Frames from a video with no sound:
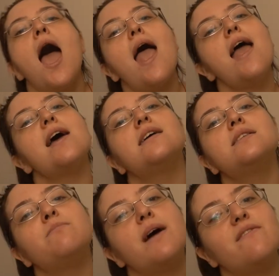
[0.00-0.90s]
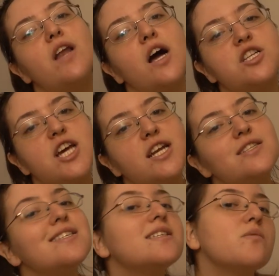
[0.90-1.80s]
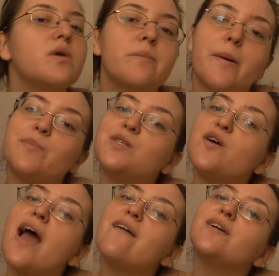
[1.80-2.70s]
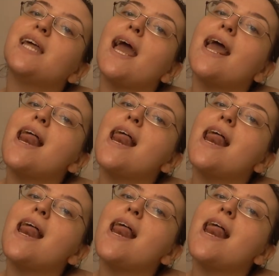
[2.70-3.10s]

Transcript: And my vlog channel to see what I'm up to every day.